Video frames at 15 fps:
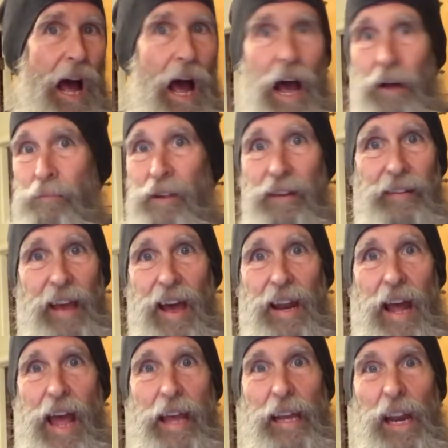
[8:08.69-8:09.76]
I'm just kind
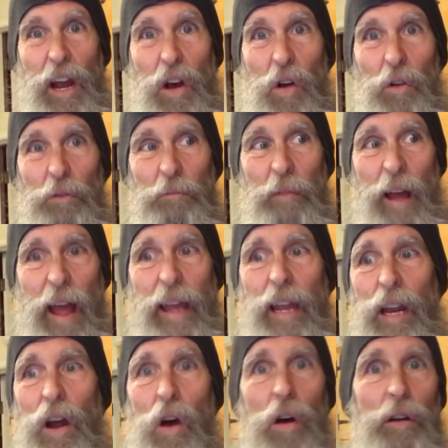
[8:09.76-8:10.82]
of hanging
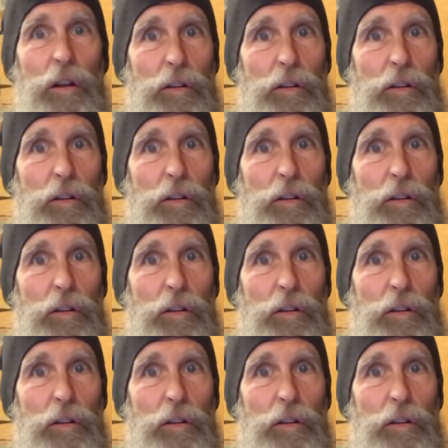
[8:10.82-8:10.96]
on